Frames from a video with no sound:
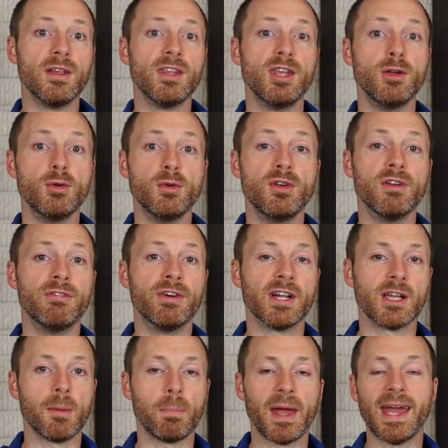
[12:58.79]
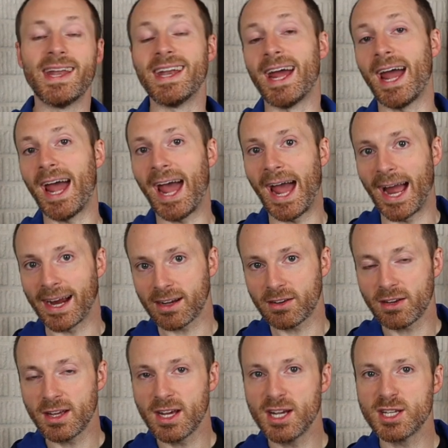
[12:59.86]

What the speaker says: you develop an act,